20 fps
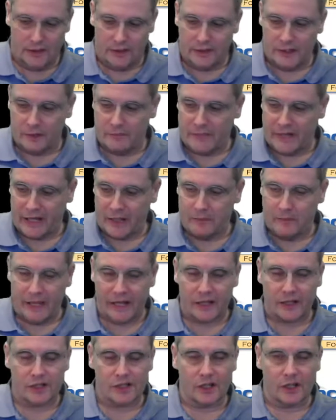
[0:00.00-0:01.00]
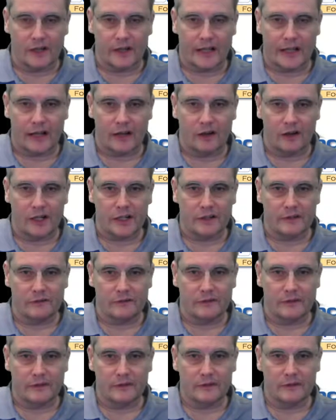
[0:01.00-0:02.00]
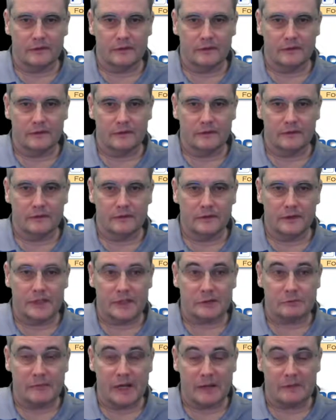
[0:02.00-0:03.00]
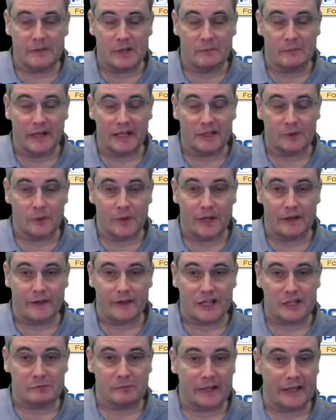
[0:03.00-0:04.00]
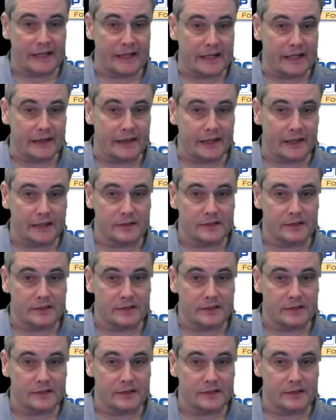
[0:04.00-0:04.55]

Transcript: the bigger picture. That kind of is maybe a better way of explaining things.